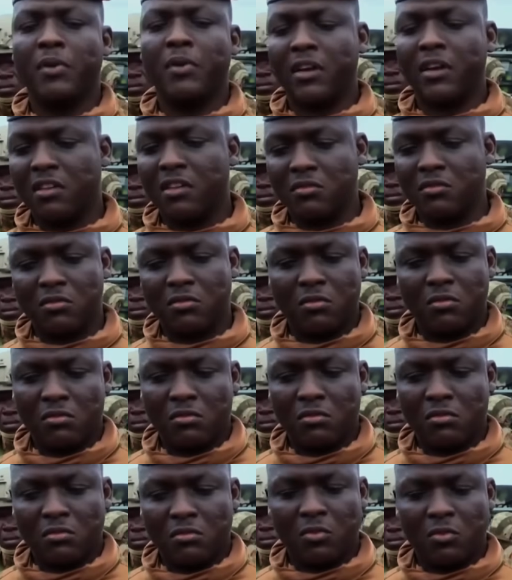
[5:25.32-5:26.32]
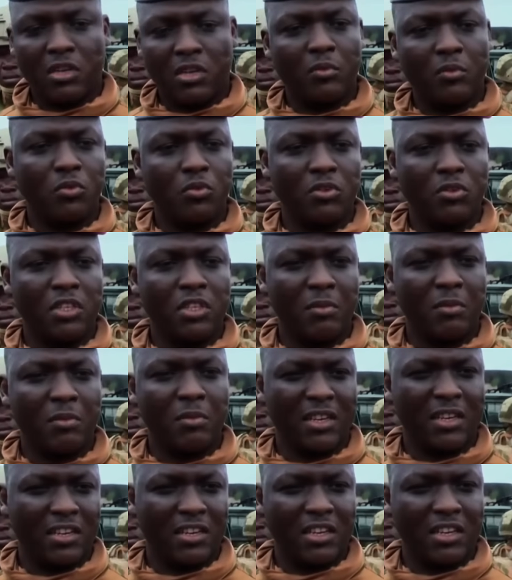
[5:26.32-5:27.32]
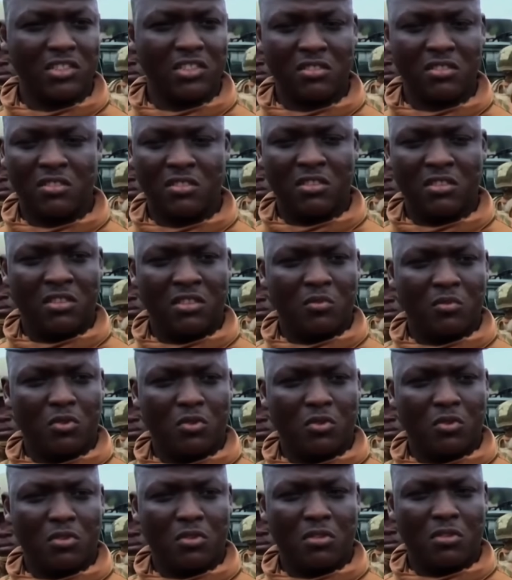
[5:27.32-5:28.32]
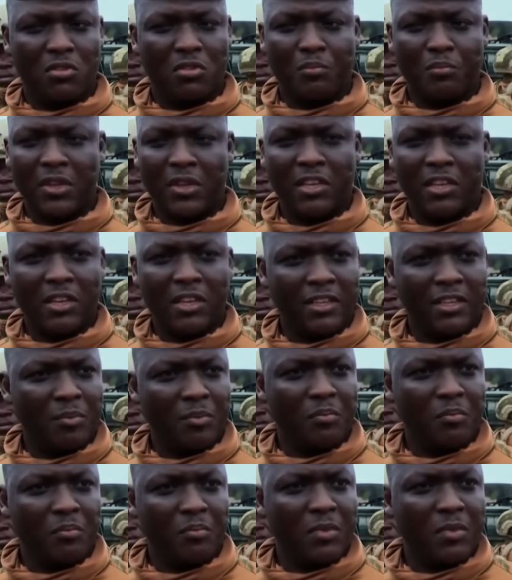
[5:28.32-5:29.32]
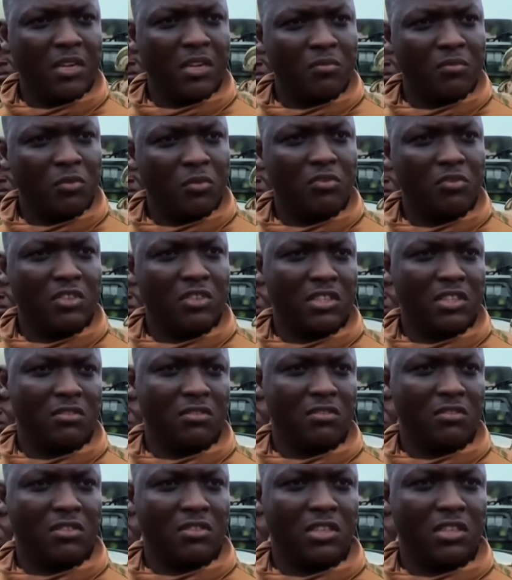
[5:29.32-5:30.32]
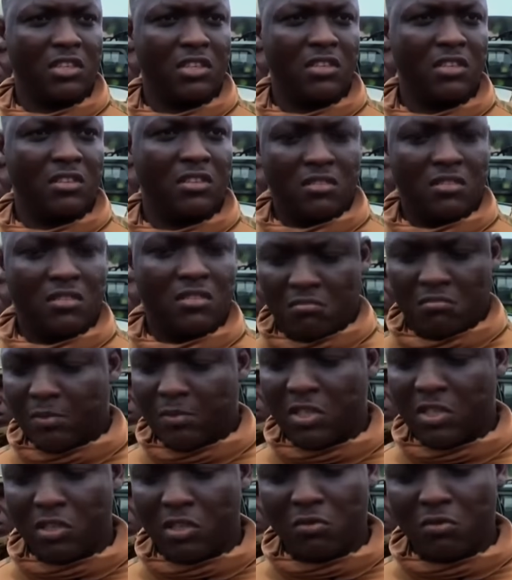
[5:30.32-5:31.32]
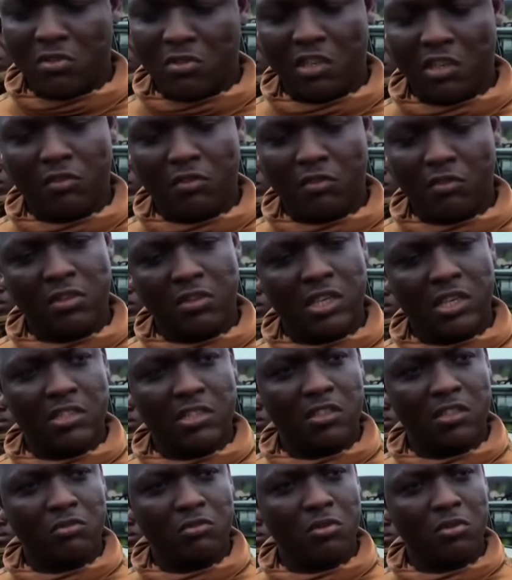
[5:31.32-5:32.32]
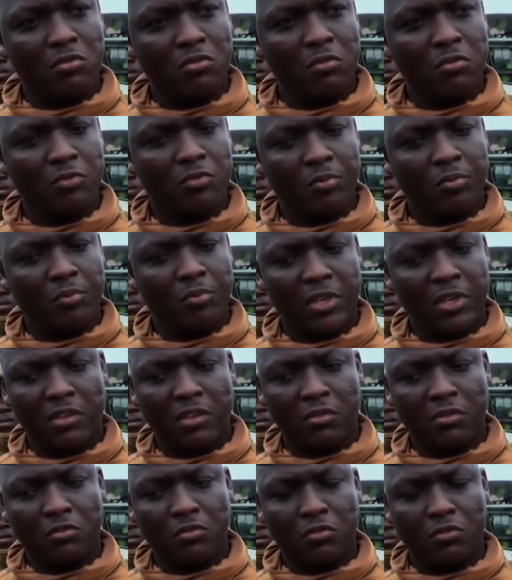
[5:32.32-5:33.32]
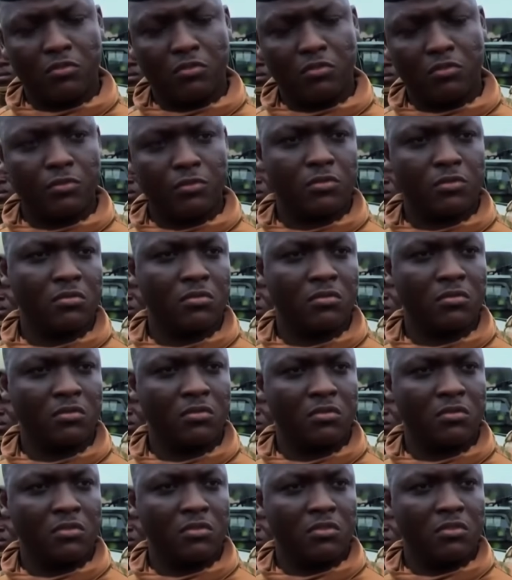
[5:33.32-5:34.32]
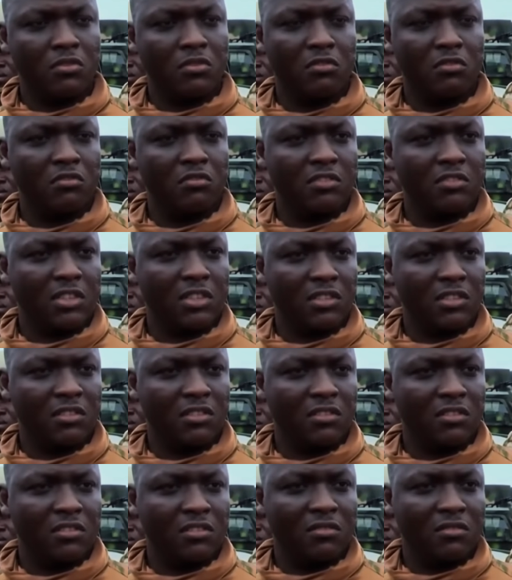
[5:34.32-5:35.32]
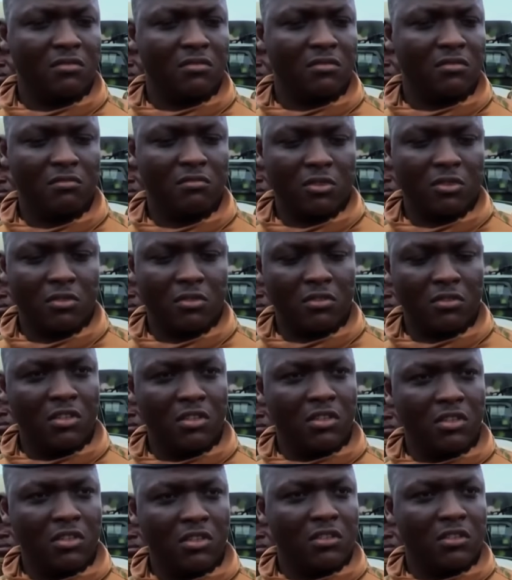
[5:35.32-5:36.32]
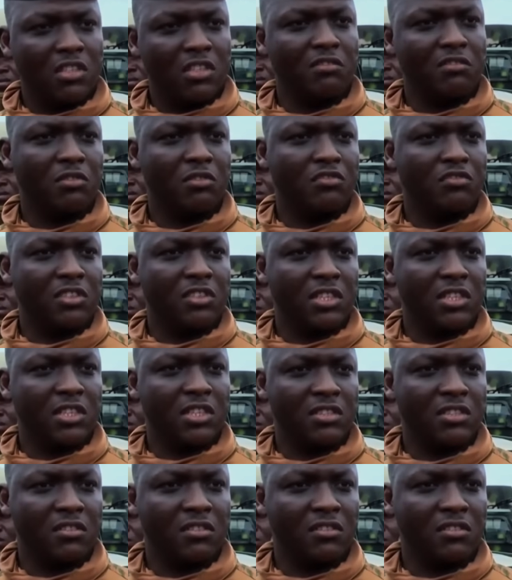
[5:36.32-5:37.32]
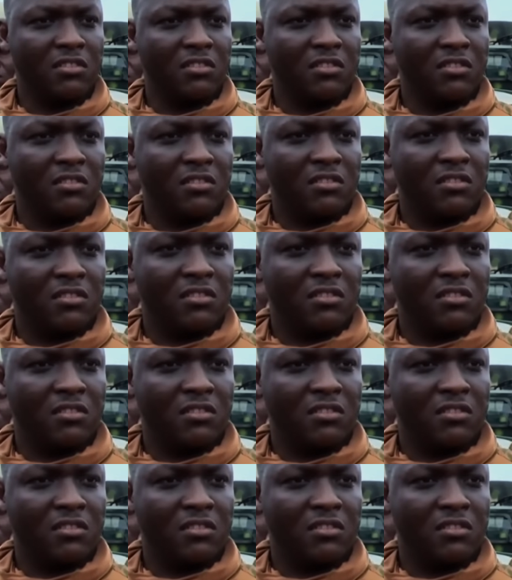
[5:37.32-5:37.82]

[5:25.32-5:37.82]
his boldness, he has inspired millions of Africans to believe once again in the possibility of continental unity. So the question before us is this: will Africa rise to the challenge? Will we build our own